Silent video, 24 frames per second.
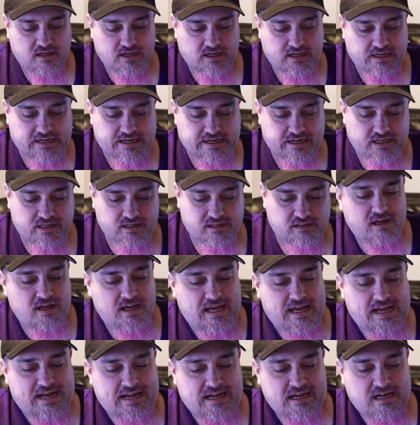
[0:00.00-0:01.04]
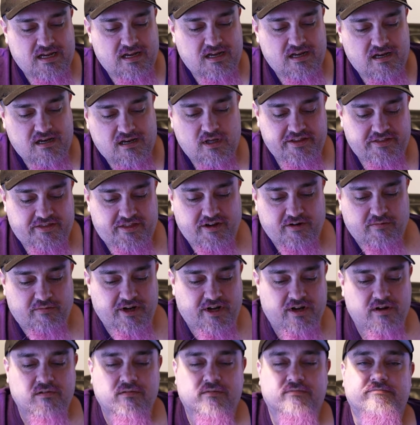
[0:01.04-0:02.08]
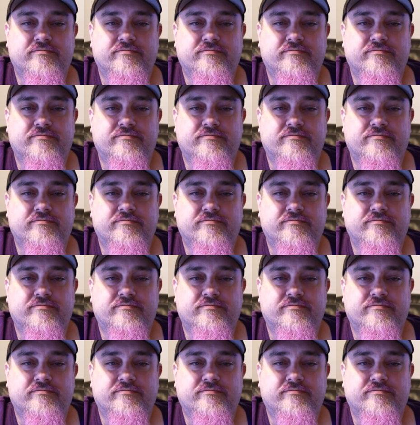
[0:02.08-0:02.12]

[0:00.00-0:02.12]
Got it. And there we go.